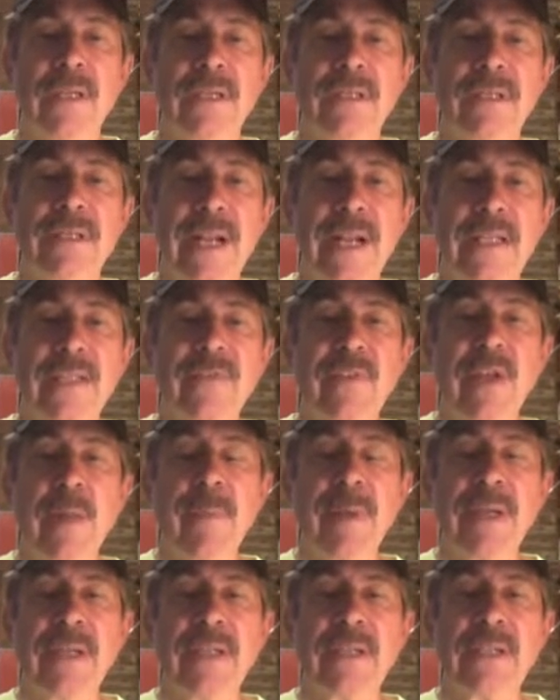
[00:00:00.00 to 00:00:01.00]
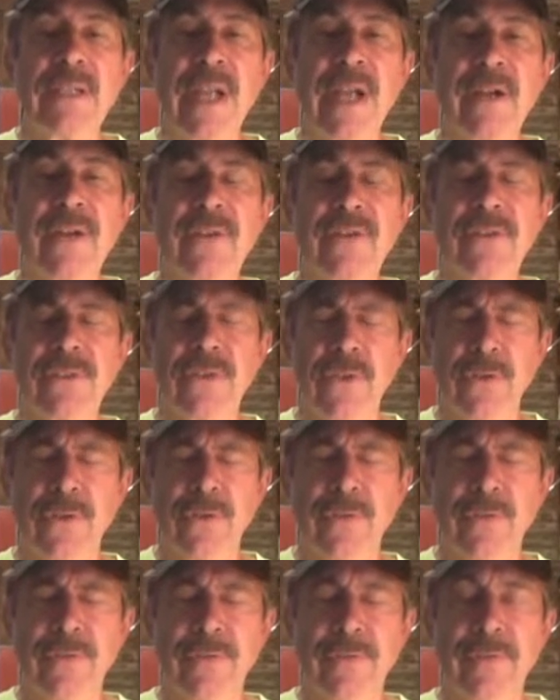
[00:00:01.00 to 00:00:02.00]
satisfied my desire to
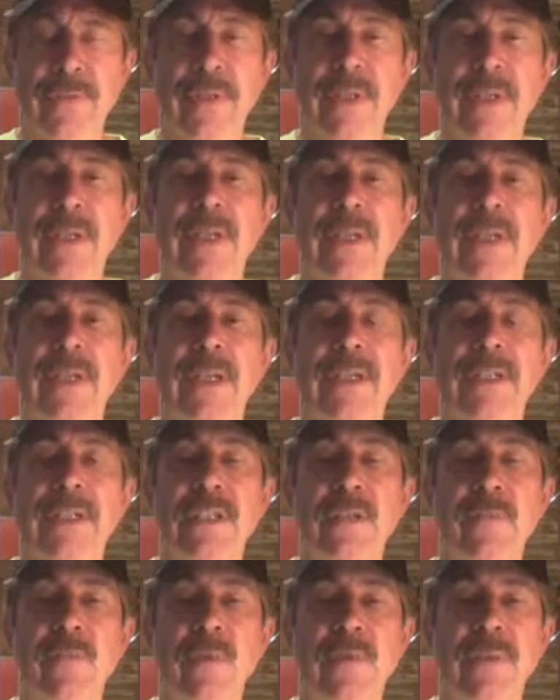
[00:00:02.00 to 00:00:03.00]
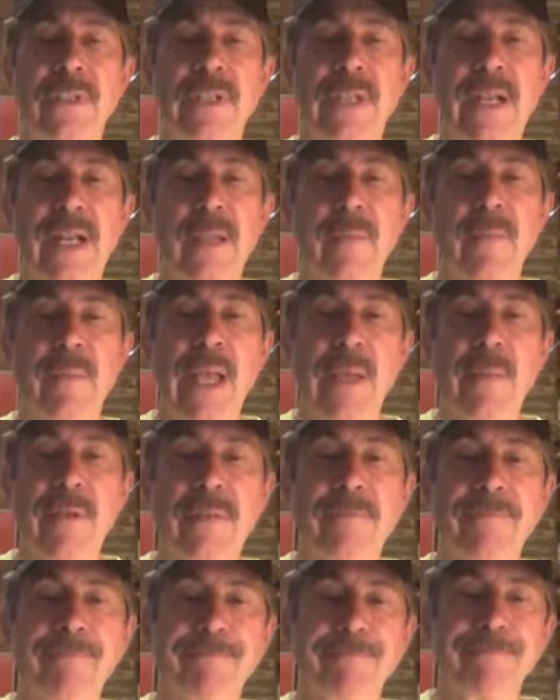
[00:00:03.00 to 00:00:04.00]
serve until moving to
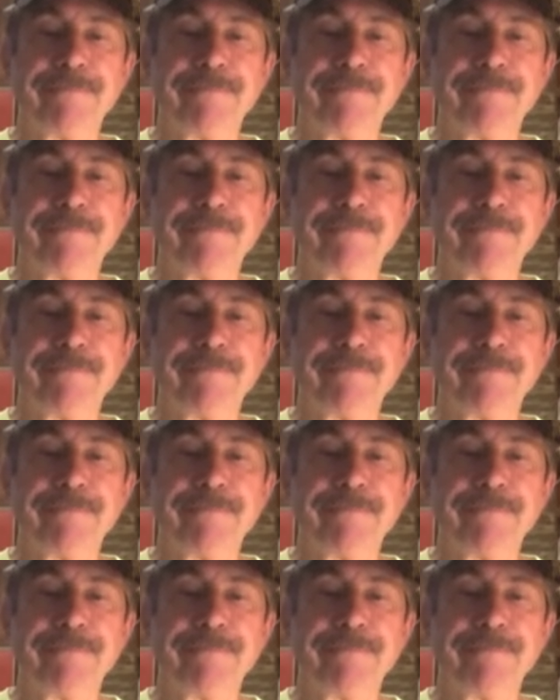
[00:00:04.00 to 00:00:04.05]
Alabama.